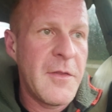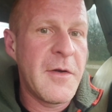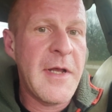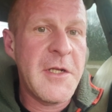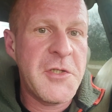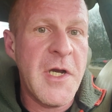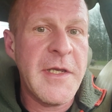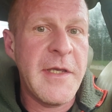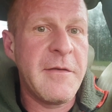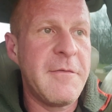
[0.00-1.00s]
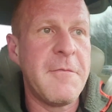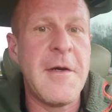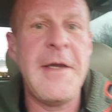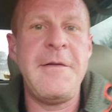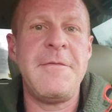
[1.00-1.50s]
they're not a junkie,
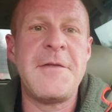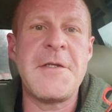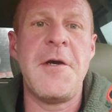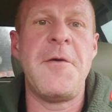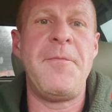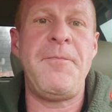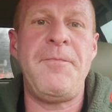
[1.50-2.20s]
right? So,